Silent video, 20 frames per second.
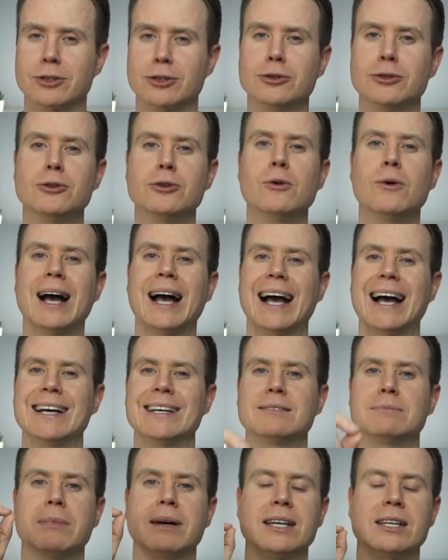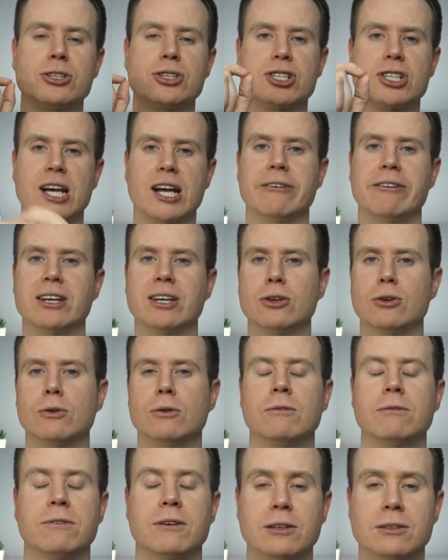Google has made sharing
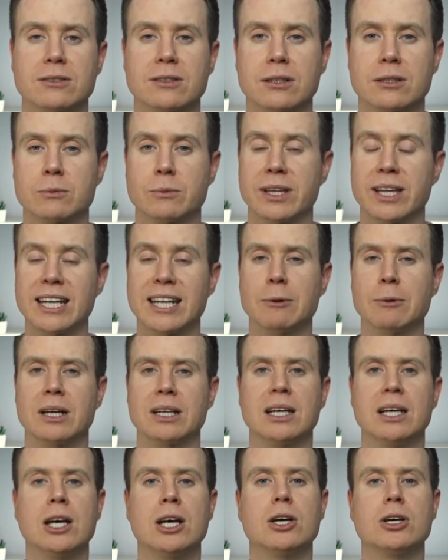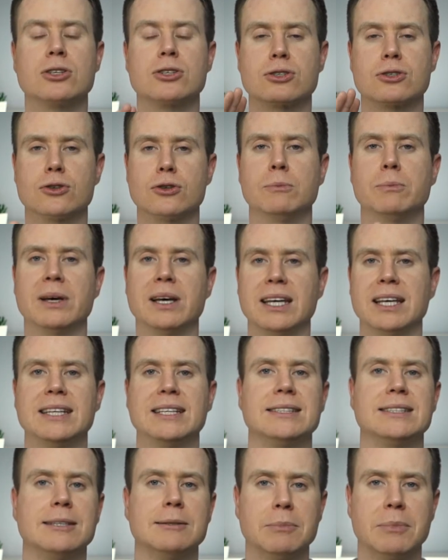your photos with anyone super
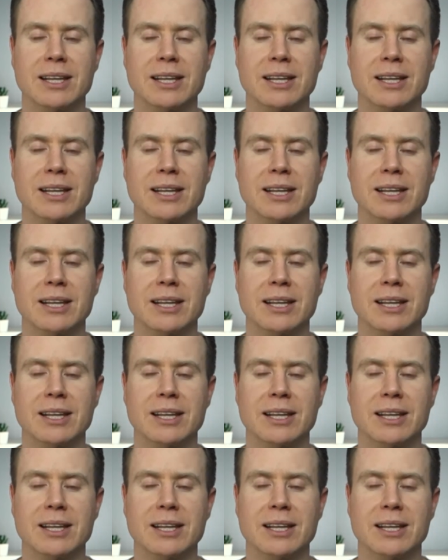easy,